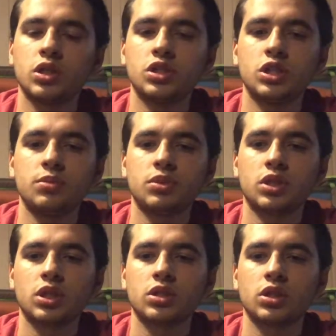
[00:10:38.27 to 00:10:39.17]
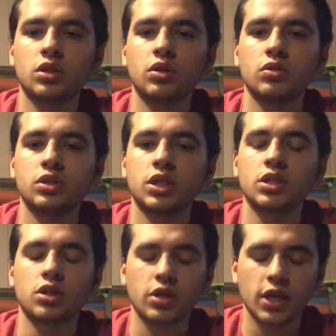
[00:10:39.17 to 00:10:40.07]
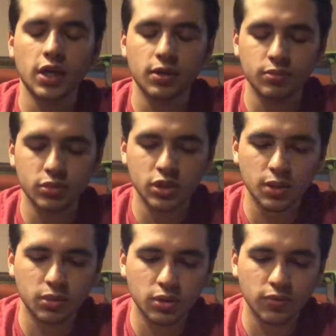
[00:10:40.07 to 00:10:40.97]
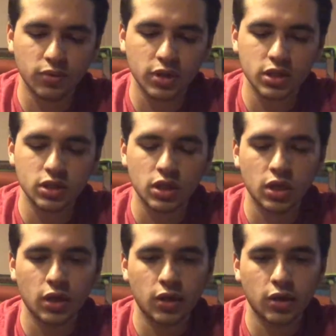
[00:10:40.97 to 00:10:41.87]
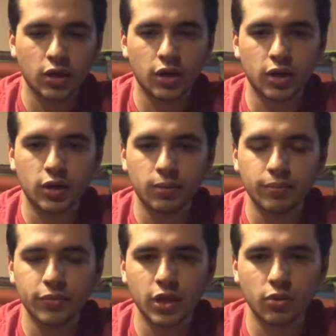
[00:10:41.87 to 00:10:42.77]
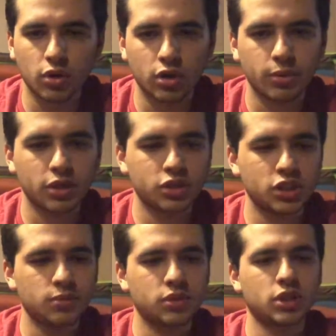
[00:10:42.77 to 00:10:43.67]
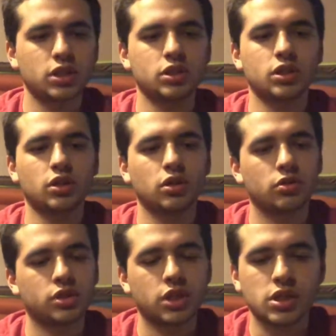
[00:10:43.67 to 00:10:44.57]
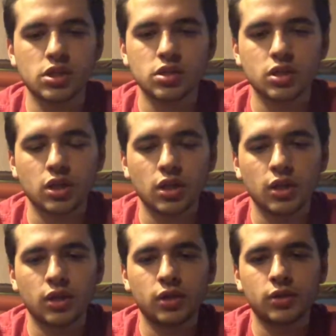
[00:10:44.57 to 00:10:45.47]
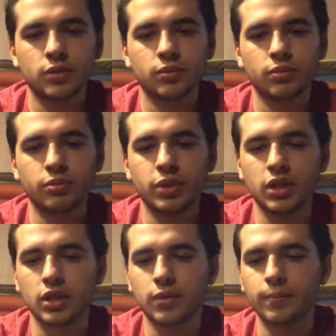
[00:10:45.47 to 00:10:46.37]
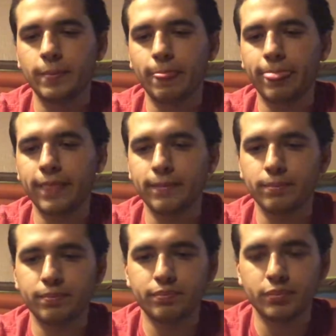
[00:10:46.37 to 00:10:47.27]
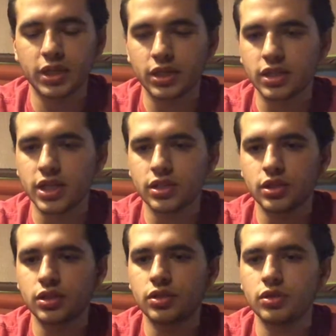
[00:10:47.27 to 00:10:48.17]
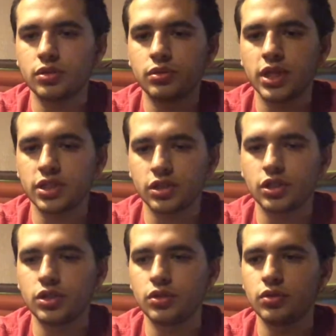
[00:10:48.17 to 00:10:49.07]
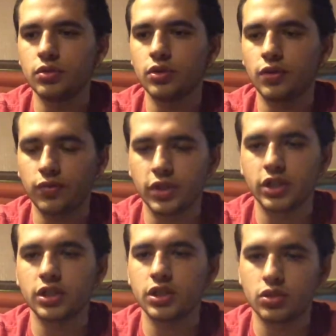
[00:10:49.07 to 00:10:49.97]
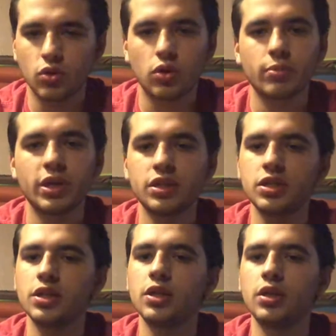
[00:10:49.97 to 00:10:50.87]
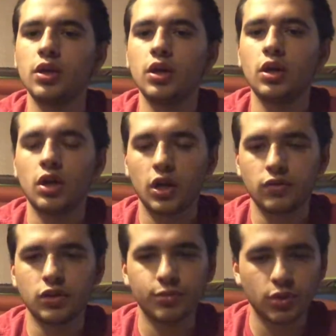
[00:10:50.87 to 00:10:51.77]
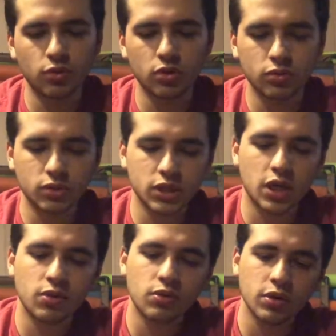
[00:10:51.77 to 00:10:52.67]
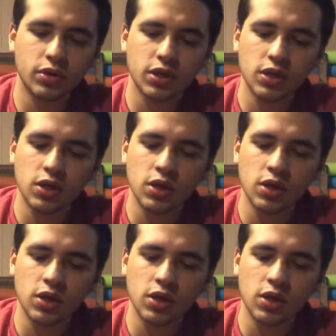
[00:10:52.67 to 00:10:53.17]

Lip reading: In sheepskins and goatskins. Oh yeah, I skipped the phrase. They wandered about in sheepskins and goatskins, being destitute, afflicted, tormented, of whom the world was not worthy.